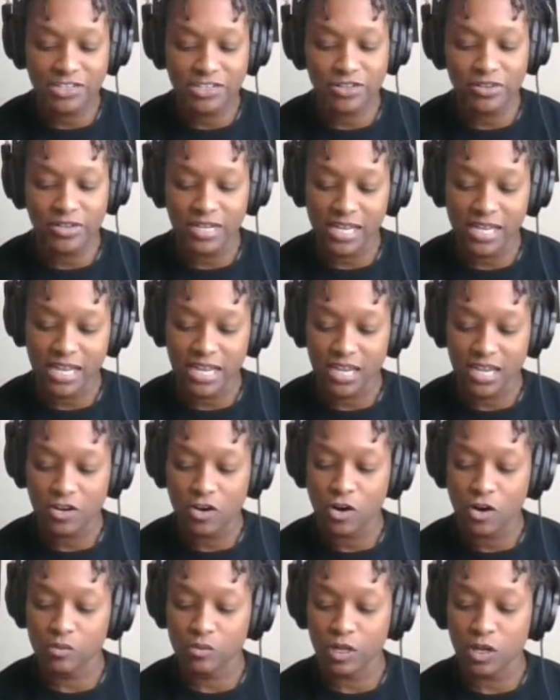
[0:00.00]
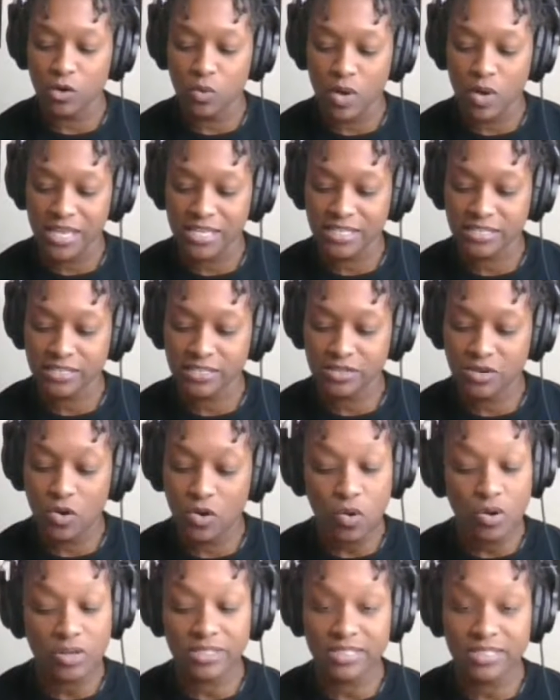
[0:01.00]
your need or request
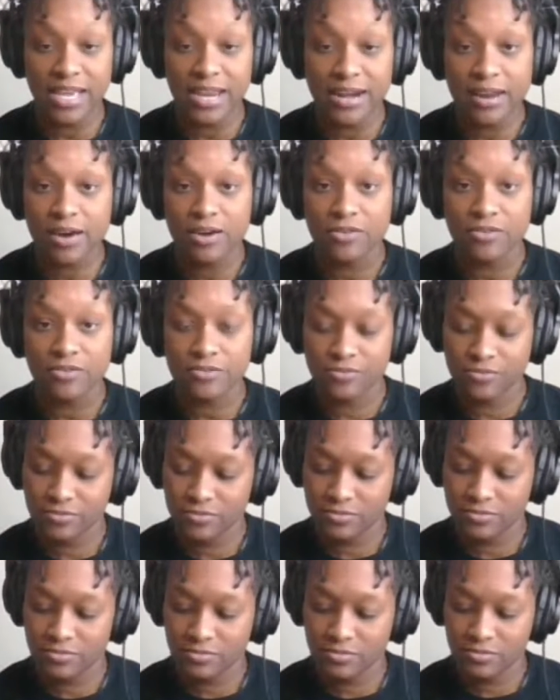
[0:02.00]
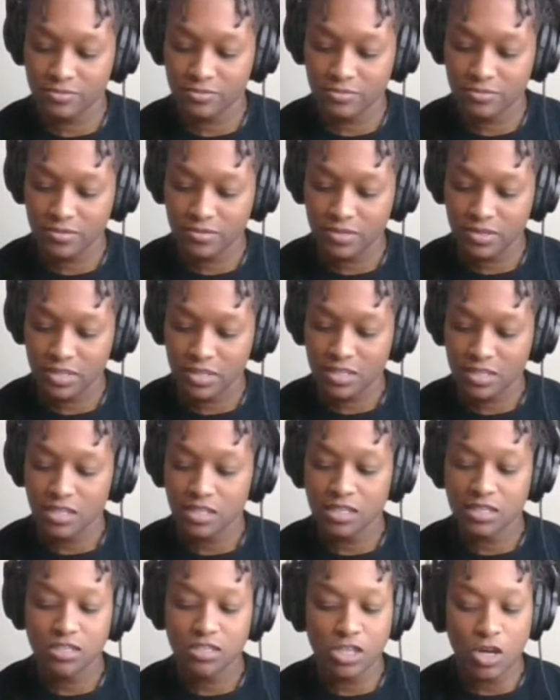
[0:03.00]
or say no.
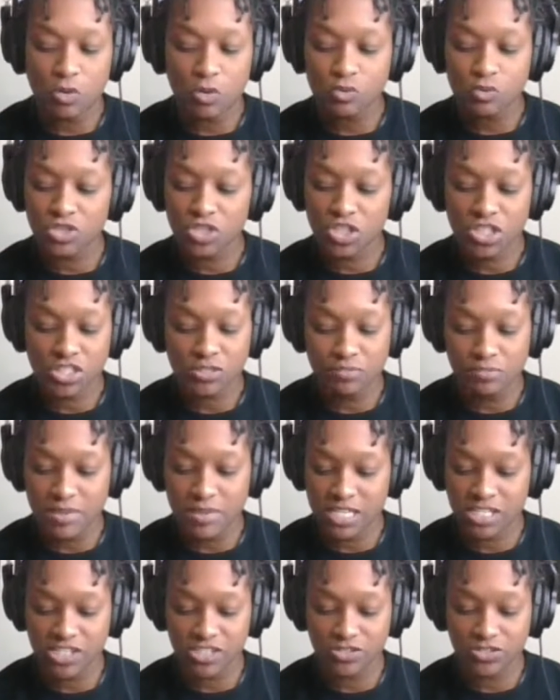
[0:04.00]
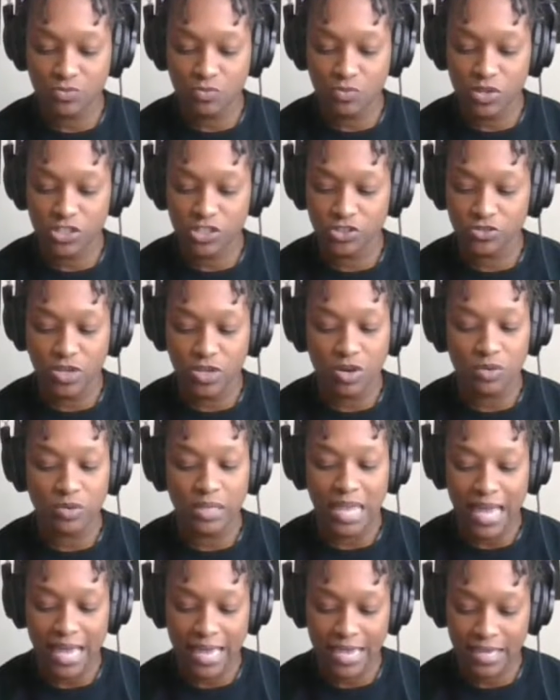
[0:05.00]
Don't just mention what you don't
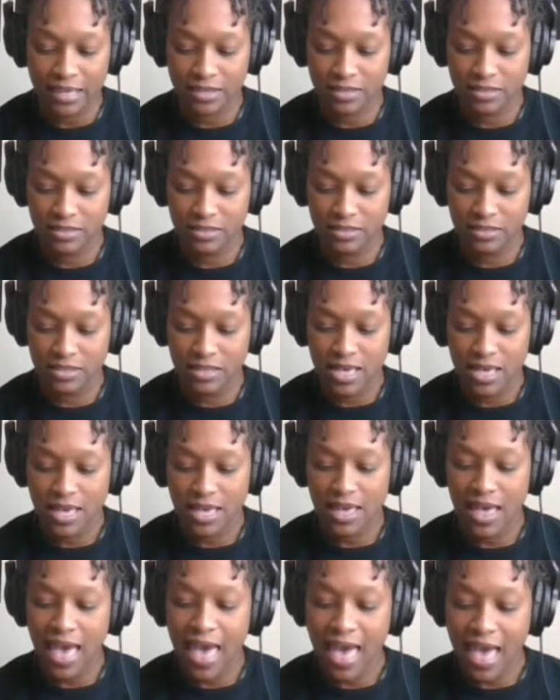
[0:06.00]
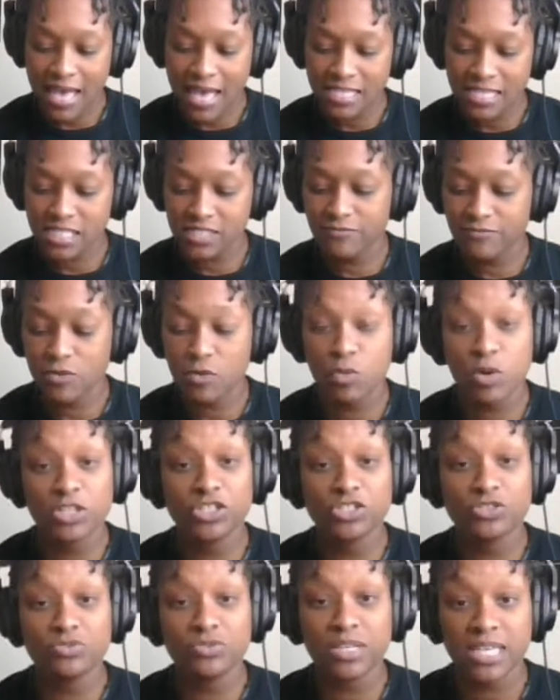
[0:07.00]
like. Ask for
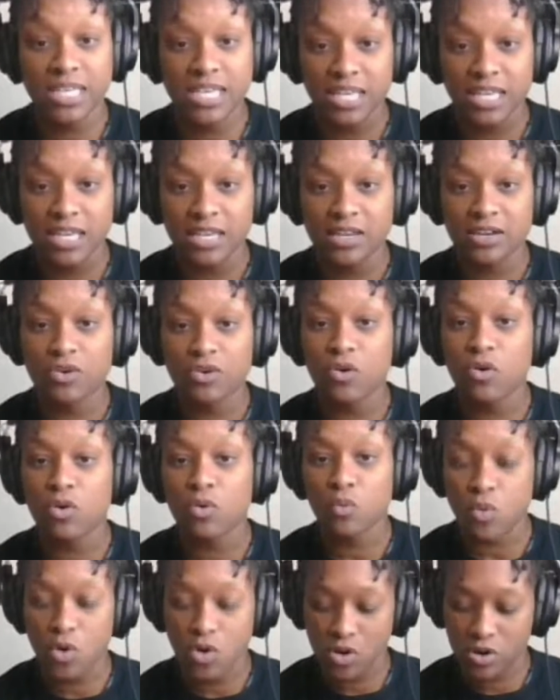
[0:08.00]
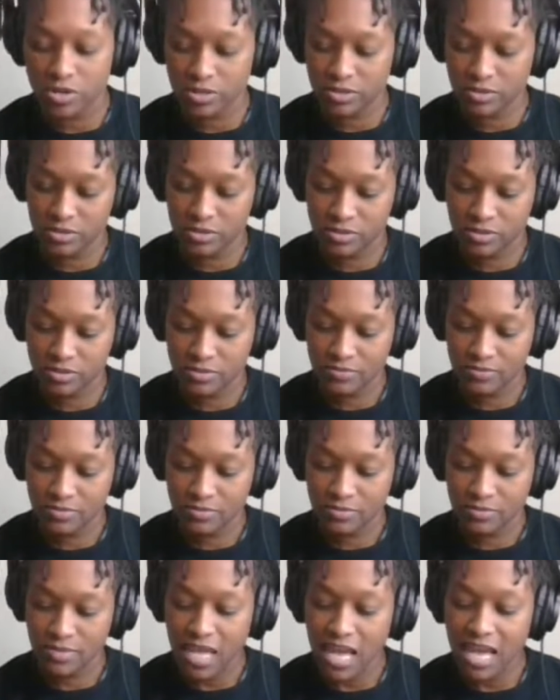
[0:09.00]
what you need or want.
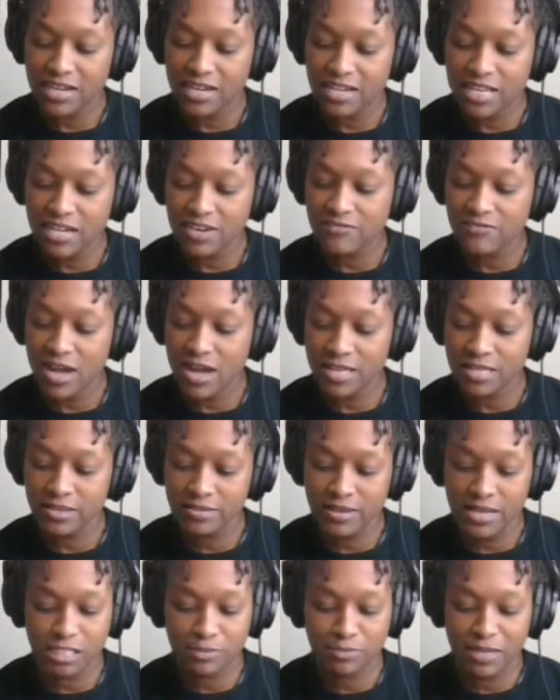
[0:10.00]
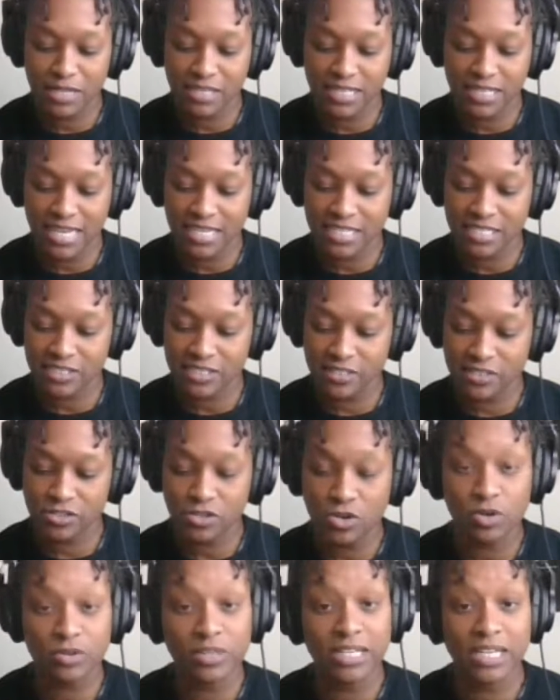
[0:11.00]
Identify your expectations
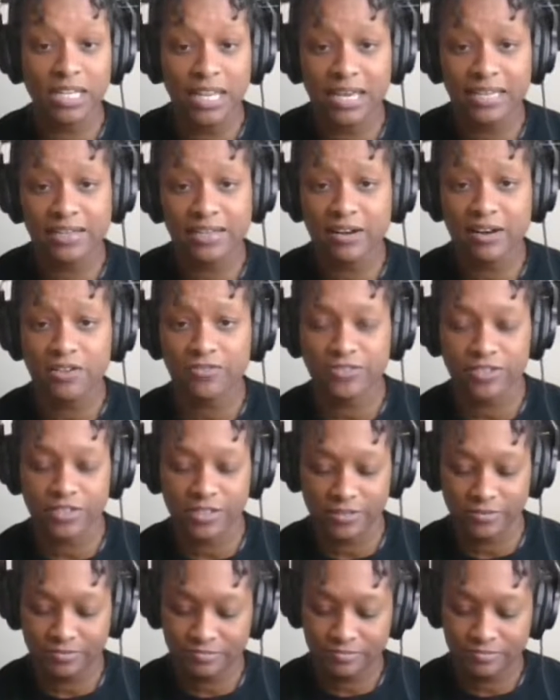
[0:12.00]
or decline the offer.